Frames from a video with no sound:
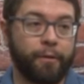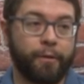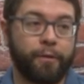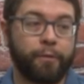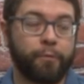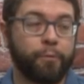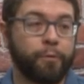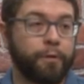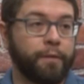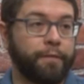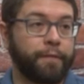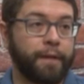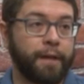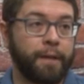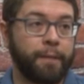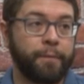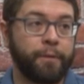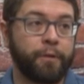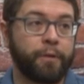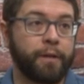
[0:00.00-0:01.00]
good rule of
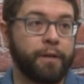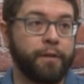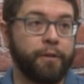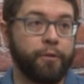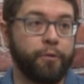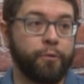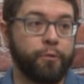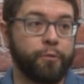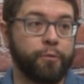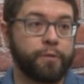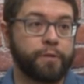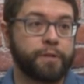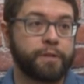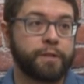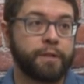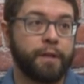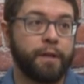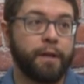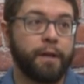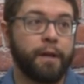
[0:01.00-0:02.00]
thumb, you can use
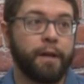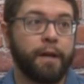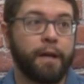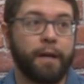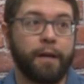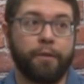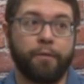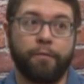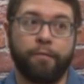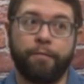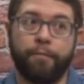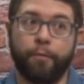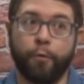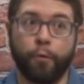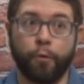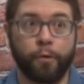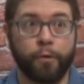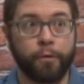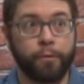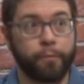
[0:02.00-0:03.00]

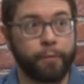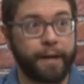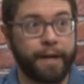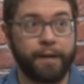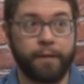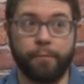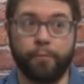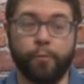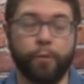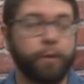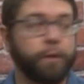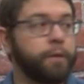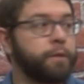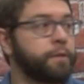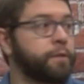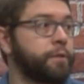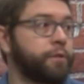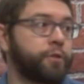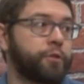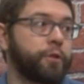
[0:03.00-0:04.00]
4 random
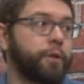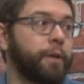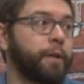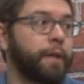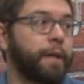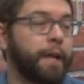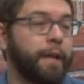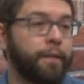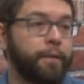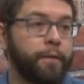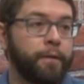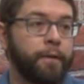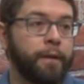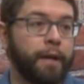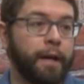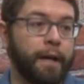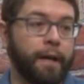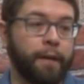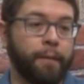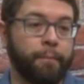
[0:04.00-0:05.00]
words strung together.
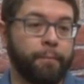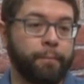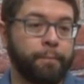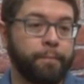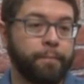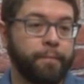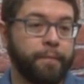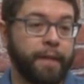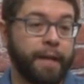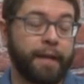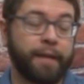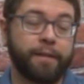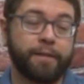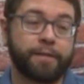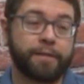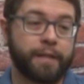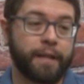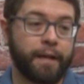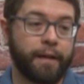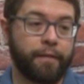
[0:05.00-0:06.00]
That
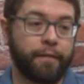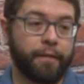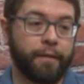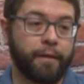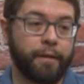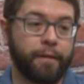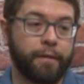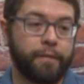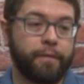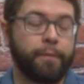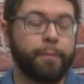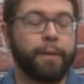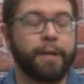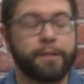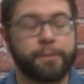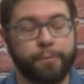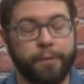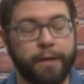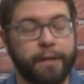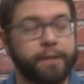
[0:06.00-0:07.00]
is kind of the
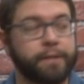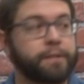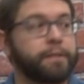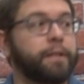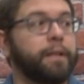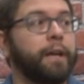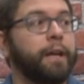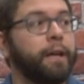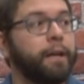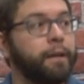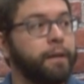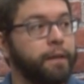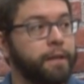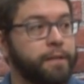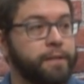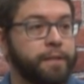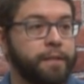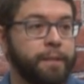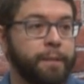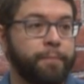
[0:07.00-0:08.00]
best practice today,
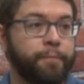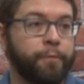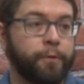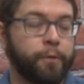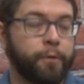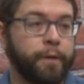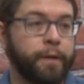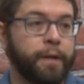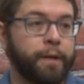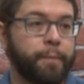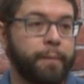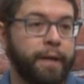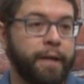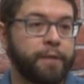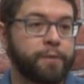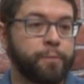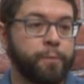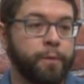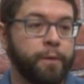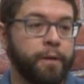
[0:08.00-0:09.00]
is a tip for creating a
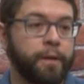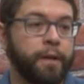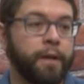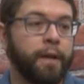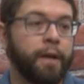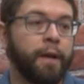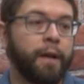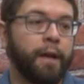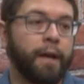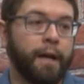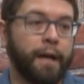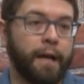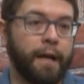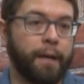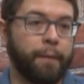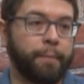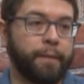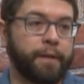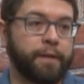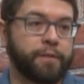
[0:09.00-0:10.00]
password,
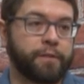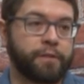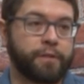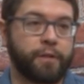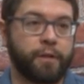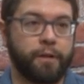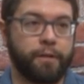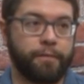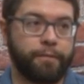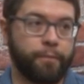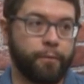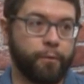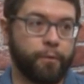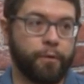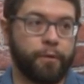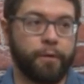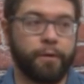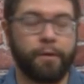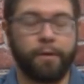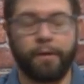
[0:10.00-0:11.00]
because it's hard
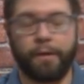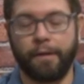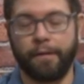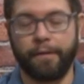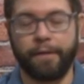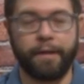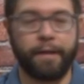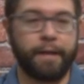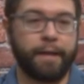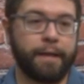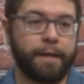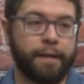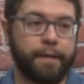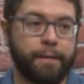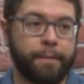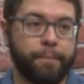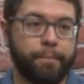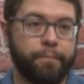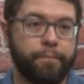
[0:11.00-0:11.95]
for all the